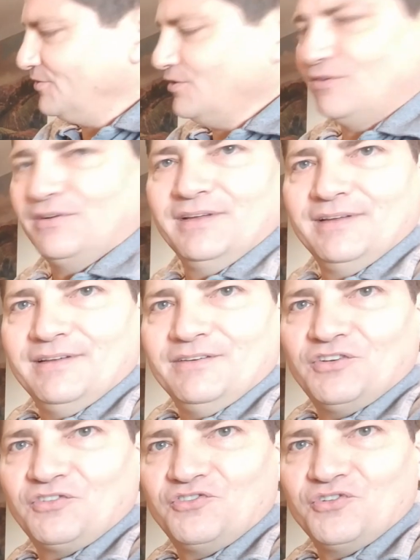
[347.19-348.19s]
So
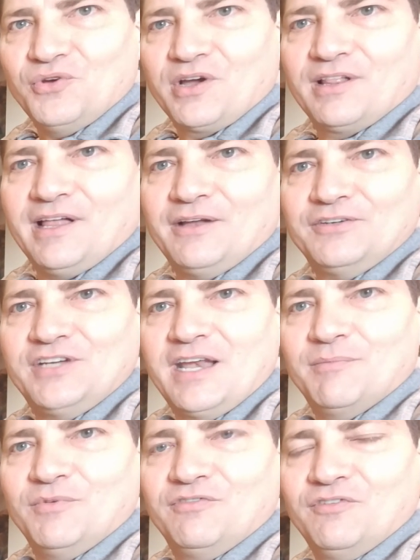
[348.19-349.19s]
just do a cloud
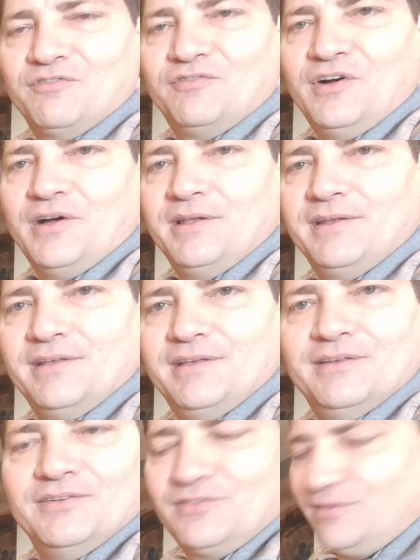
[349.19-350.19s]
chamber for fun
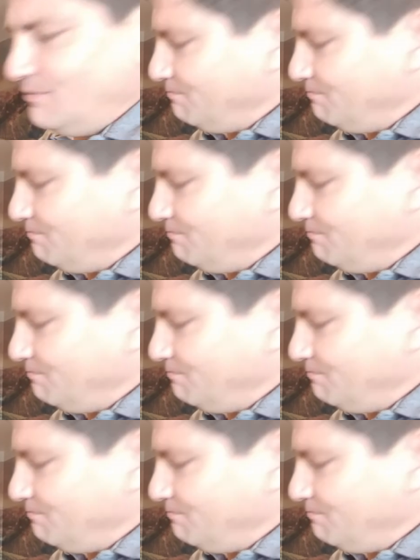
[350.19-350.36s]
is